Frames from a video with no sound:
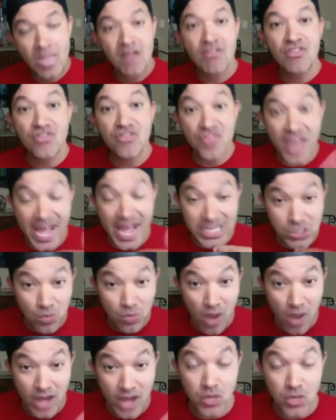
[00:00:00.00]
That's
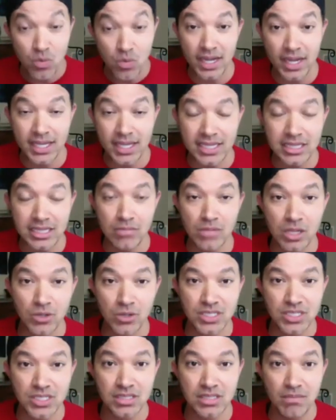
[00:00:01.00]
why you want to get them
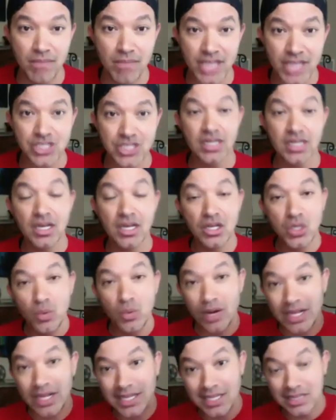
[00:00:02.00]
close to the magic. You want
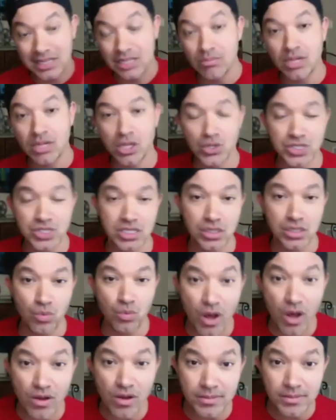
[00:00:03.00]
to get them close to the
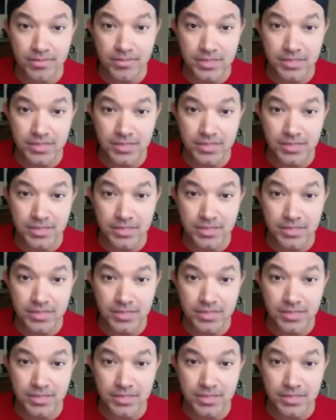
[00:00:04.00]
welcomes,